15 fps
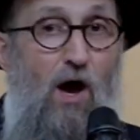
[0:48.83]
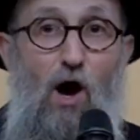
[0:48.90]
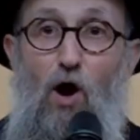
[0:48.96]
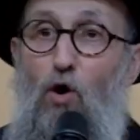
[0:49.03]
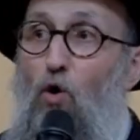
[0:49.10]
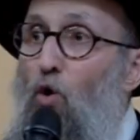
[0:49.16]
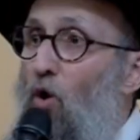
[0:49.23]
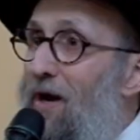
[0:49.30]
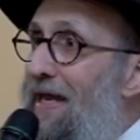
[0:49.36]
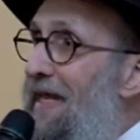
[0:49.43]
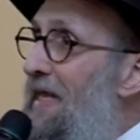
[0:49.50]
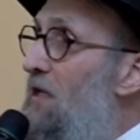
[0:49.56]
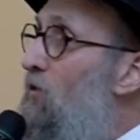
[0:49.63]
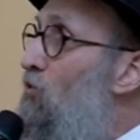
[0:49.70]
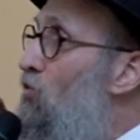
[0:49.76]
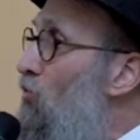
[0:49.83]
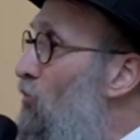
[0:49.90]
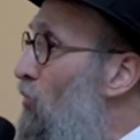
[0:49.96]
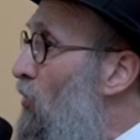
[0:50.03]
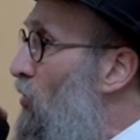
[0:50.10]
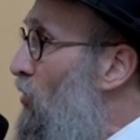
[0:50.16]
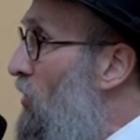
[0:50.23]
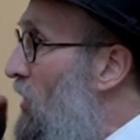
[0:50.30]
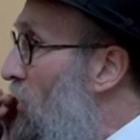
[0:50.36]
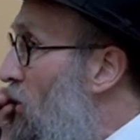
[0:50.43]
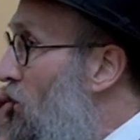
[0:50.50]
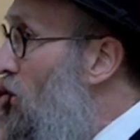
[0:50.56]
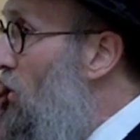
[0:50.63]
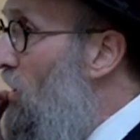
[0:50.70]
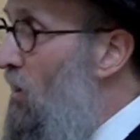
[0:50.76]
According to
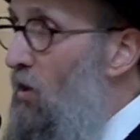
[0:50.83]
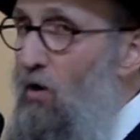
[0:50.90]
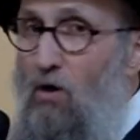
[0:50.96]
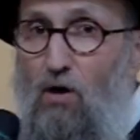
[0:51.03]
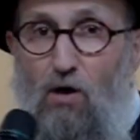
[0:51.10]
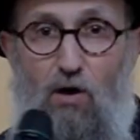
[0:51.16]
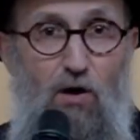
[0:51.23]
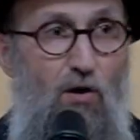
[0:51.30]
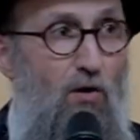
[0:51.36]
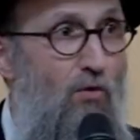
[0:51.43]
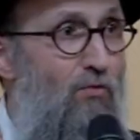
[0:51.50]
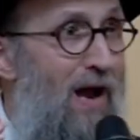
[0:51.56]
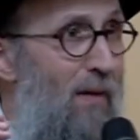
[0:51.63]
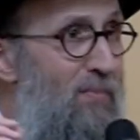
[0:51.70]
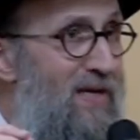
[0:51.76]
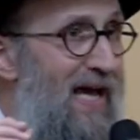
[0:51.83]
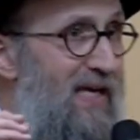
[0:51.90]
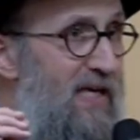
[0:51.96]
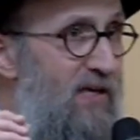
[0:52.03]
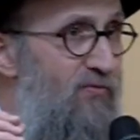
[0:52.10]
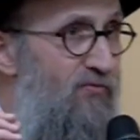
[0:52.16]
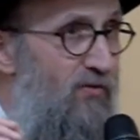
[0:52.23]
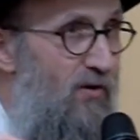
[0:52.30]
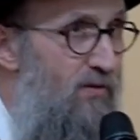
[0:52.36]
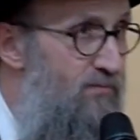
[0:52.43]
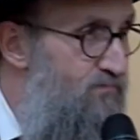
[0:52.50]
Rabbi Akiva,